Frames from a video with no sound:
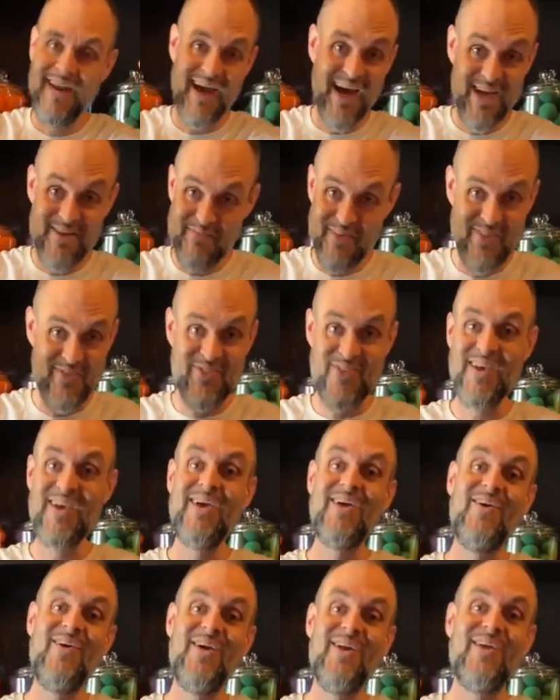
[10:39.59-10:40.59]
I've been
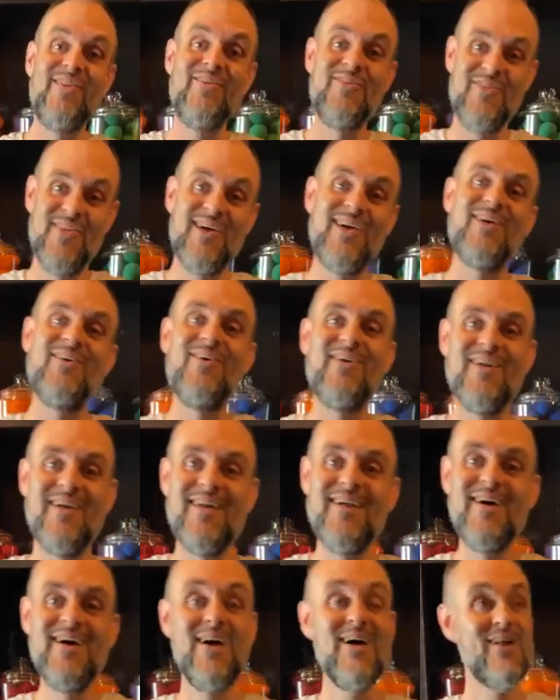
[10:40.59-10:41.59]
thinking on it and thinking on
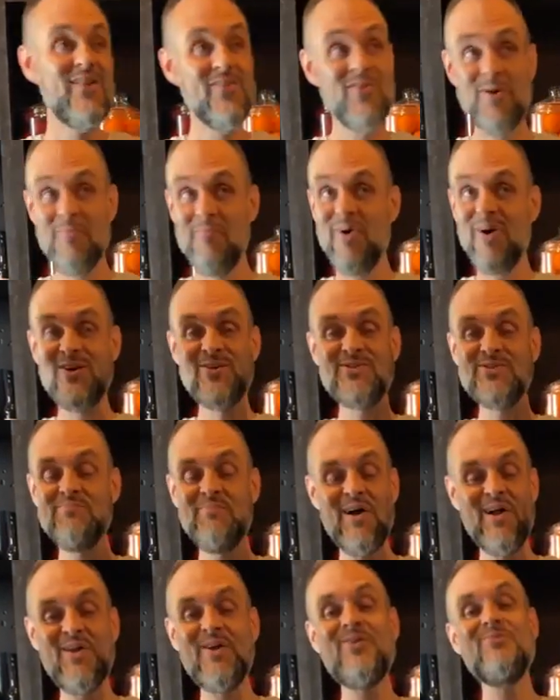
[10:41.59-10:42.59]
it. The
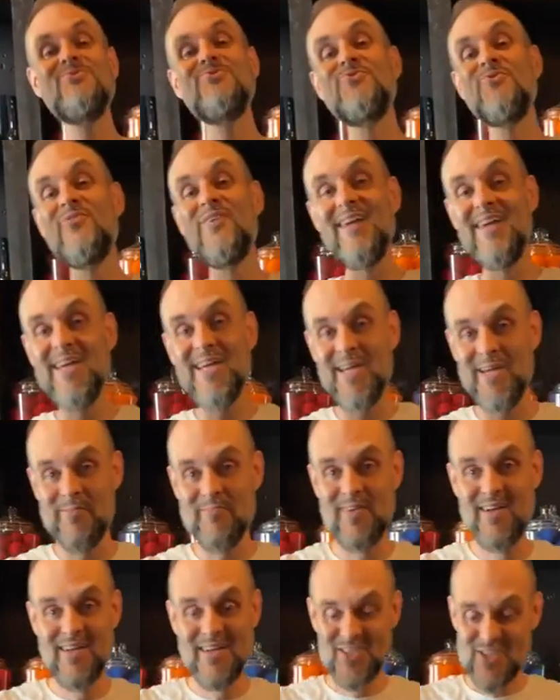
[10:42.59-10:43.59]
marshmallow
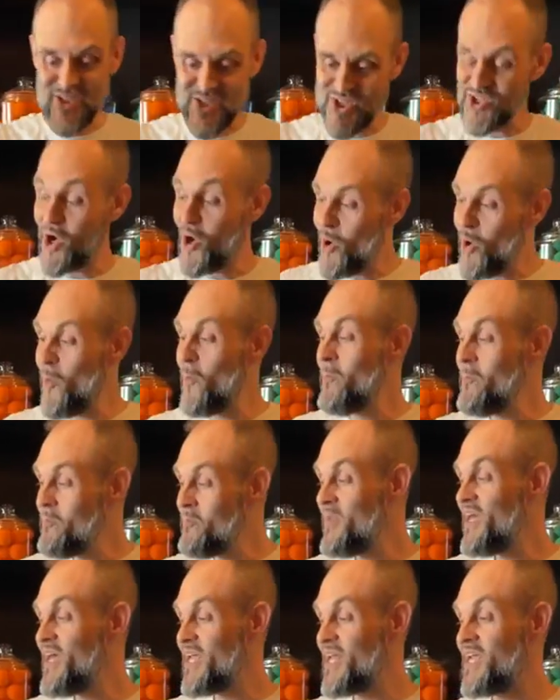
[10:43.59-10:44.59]
dream. So
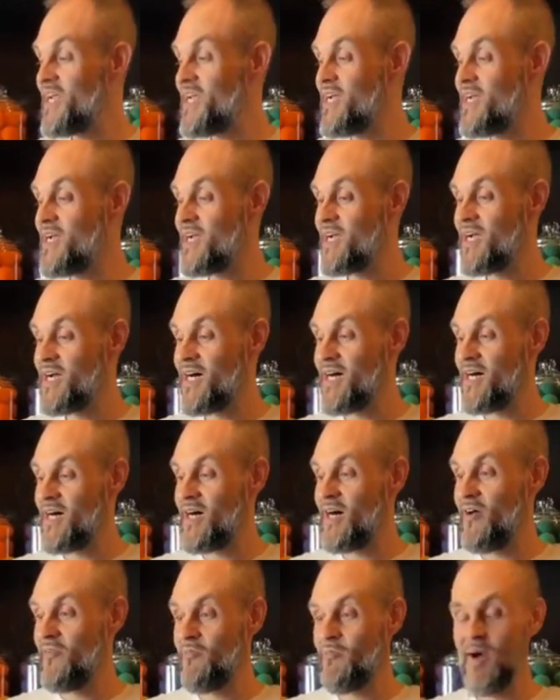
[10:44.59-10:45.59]
many
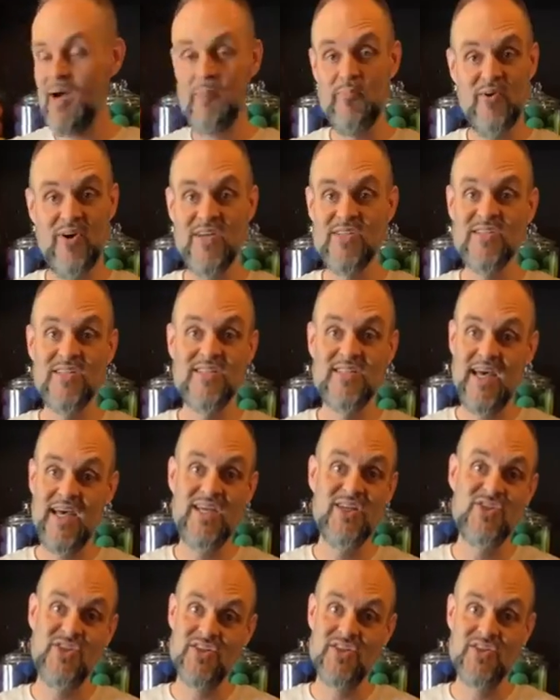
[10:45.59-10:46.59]
of my
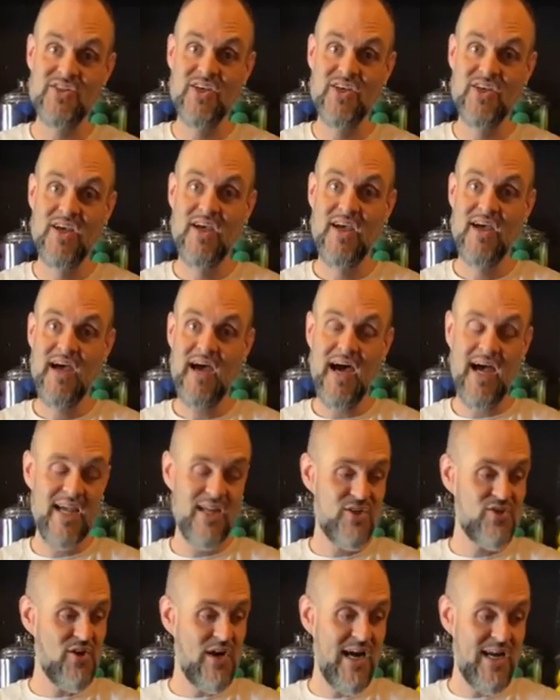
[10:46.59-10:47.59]
presentations, I
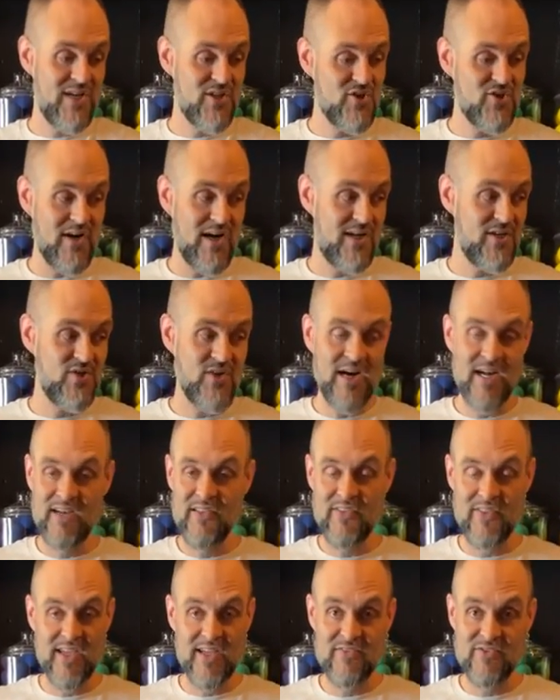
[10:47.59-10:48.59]
had tried to
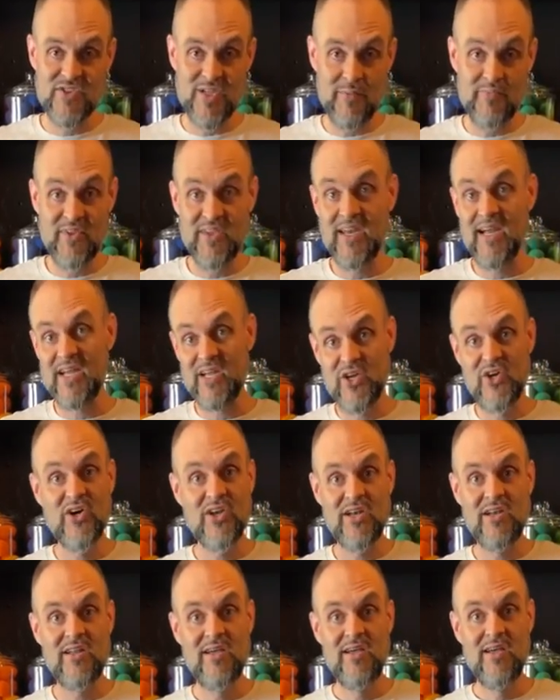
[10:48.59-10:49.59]
think of something and I
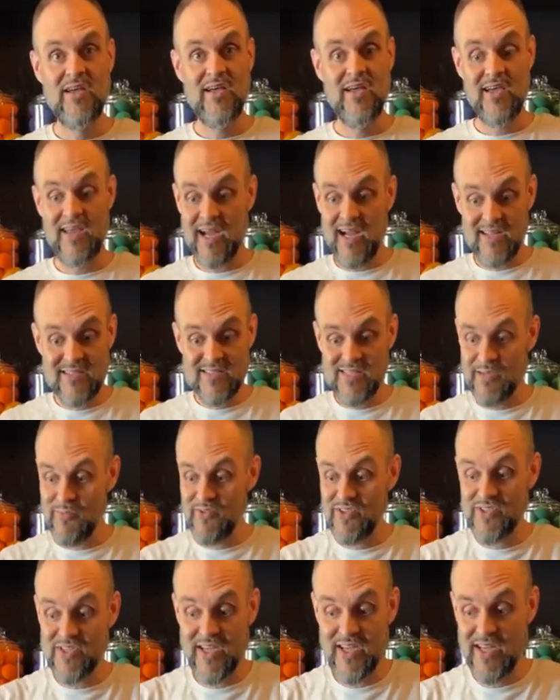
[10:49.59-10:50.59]
couldn't. And I'd
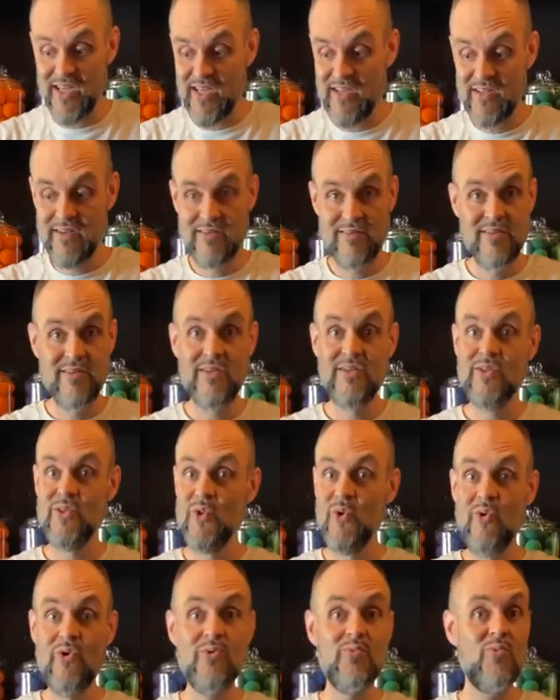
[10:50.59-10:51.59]
simply say,
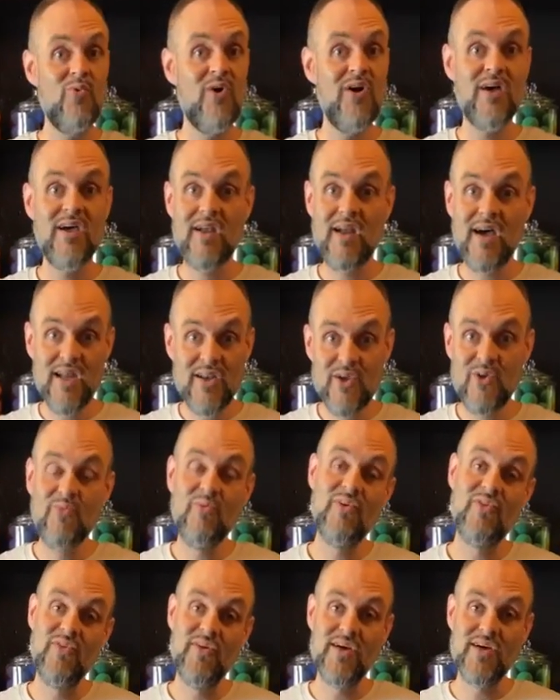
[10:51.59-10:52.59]
Lord, what could I do
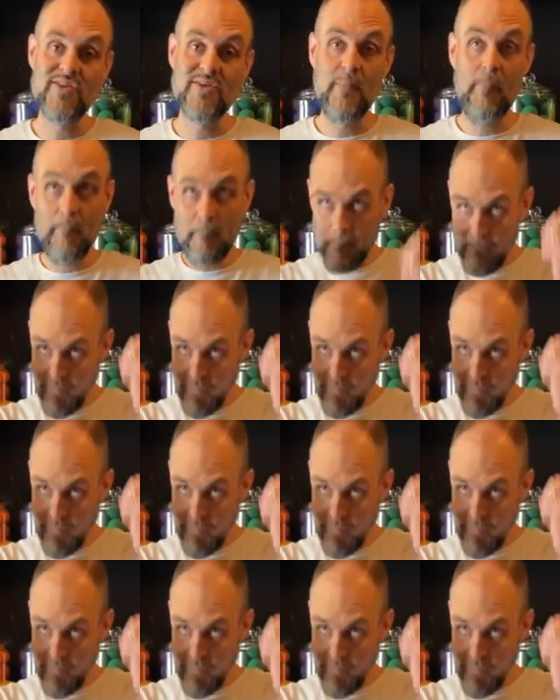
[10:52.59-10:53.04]
with this?